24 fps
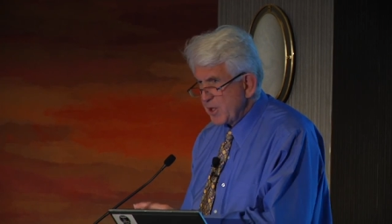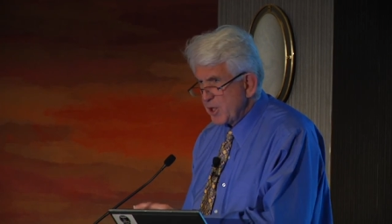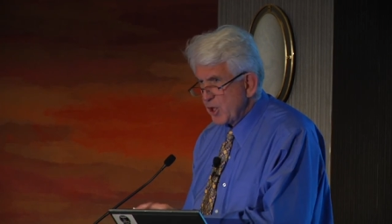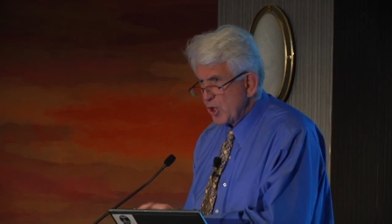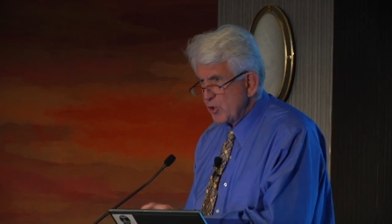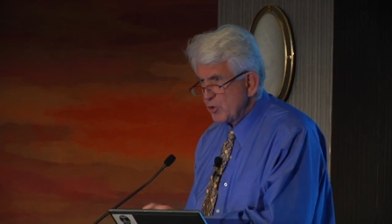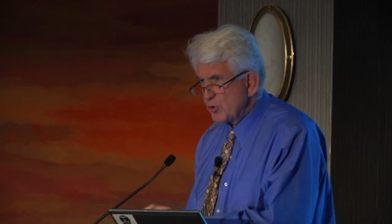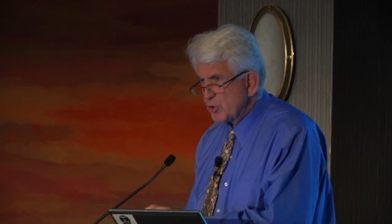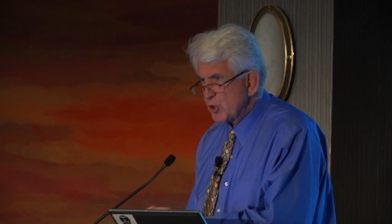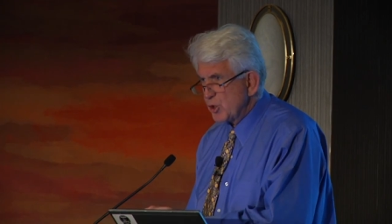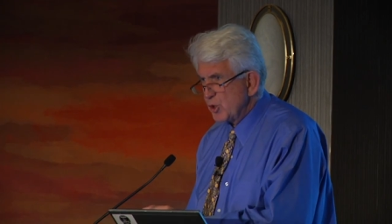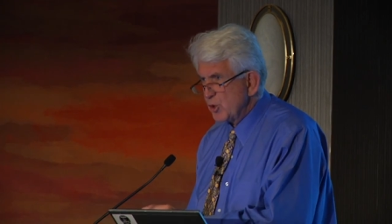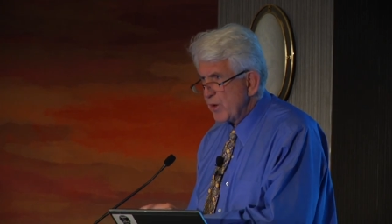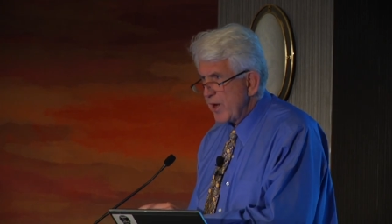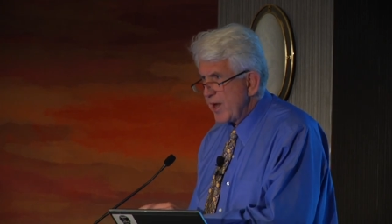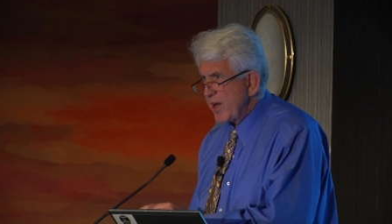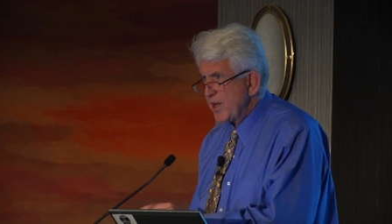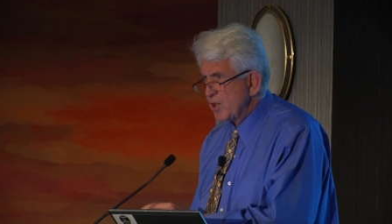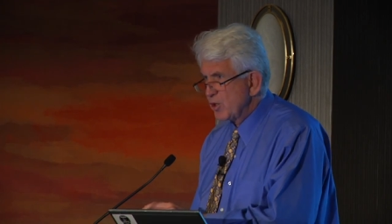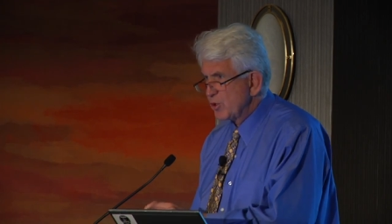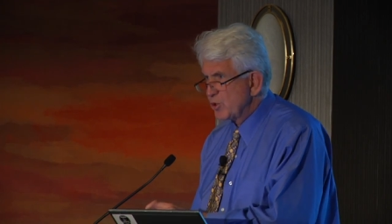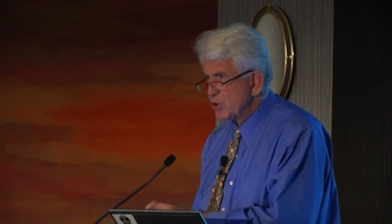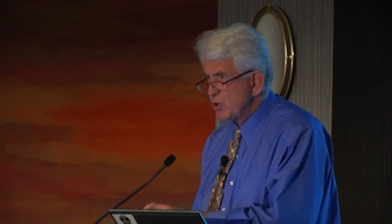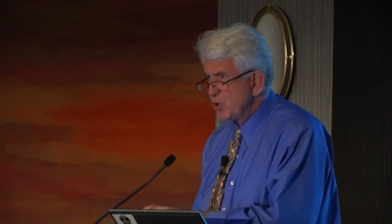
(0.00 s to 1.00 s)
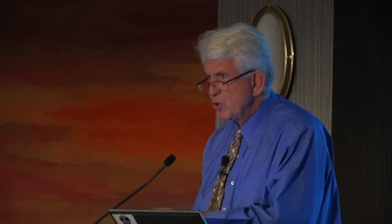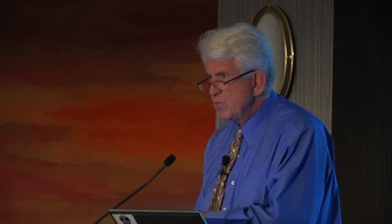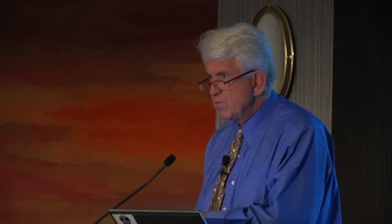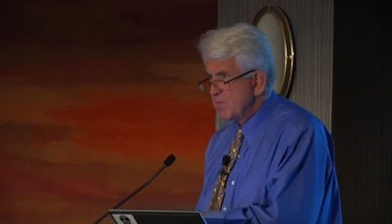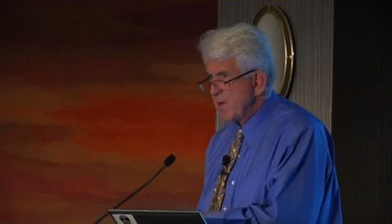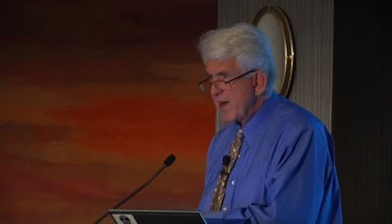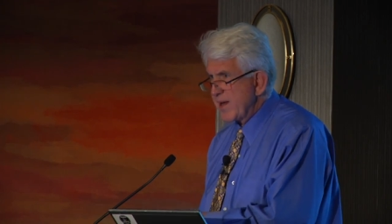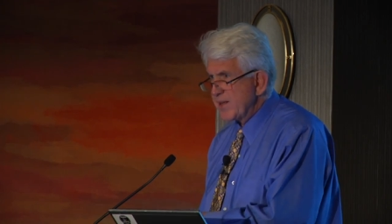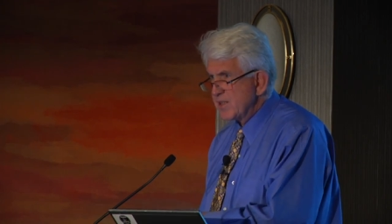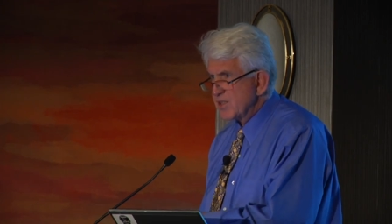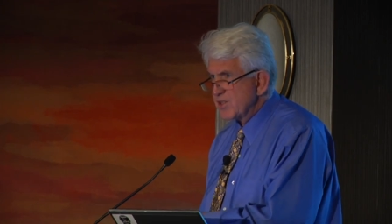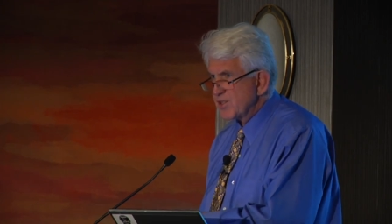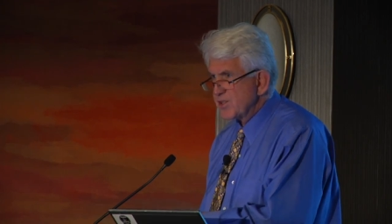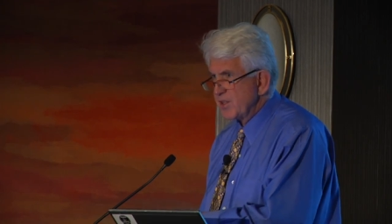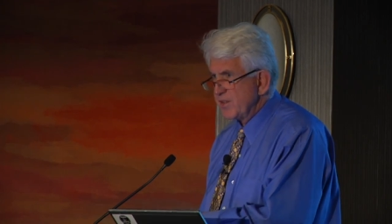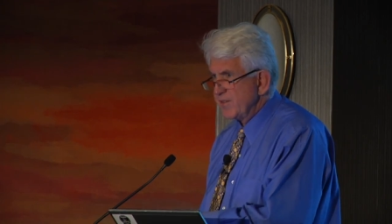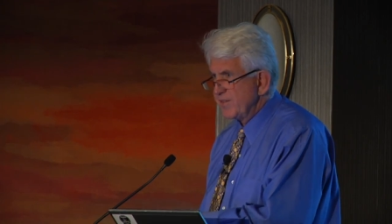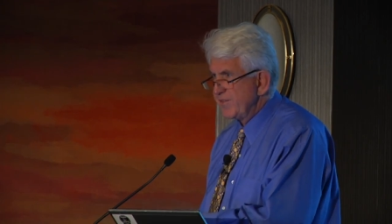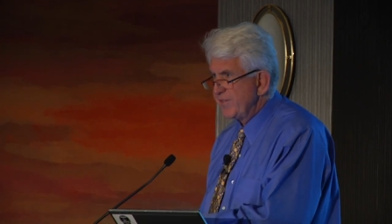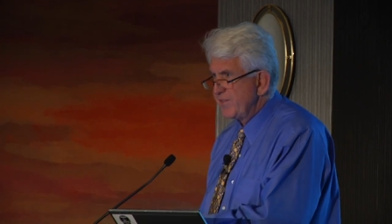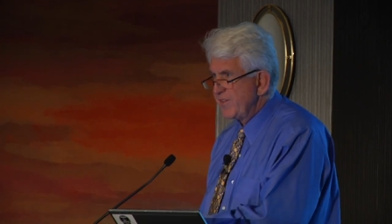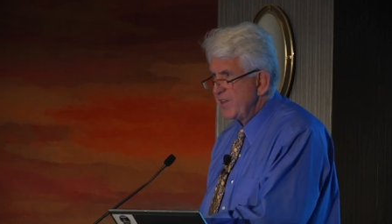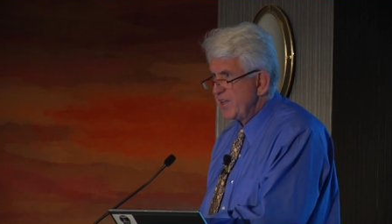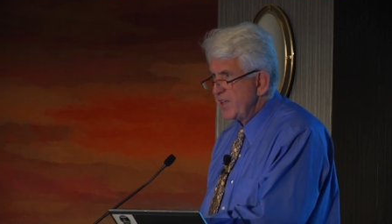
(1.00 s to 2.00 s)
me go to 802 minus
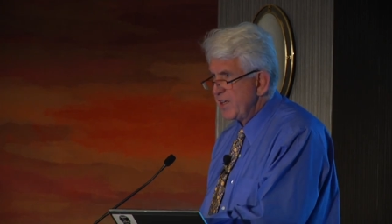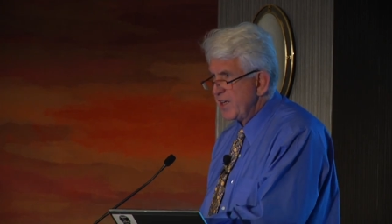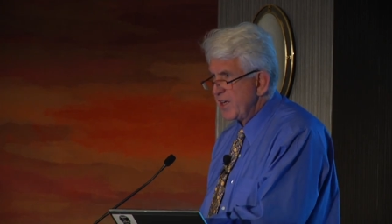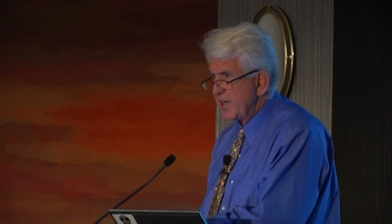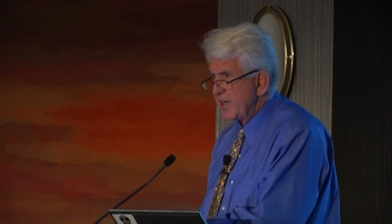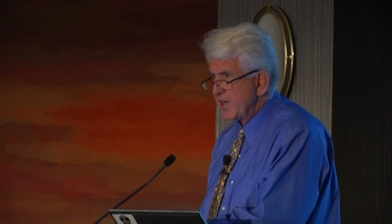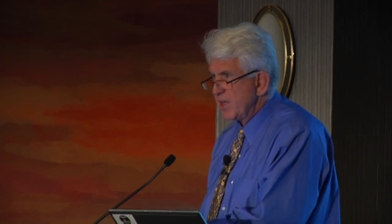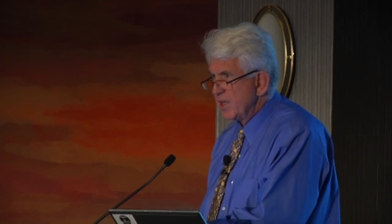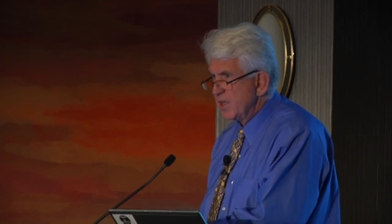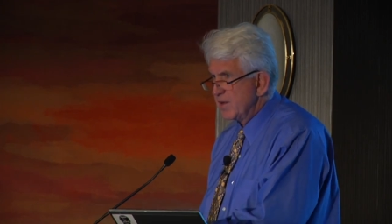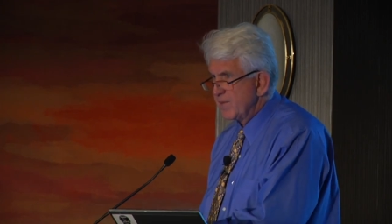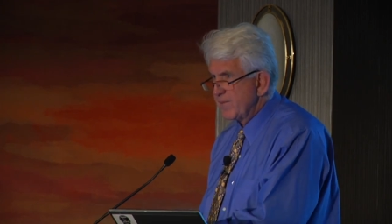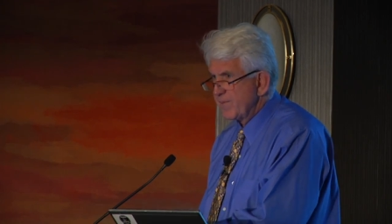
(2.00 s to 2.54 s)
infinity.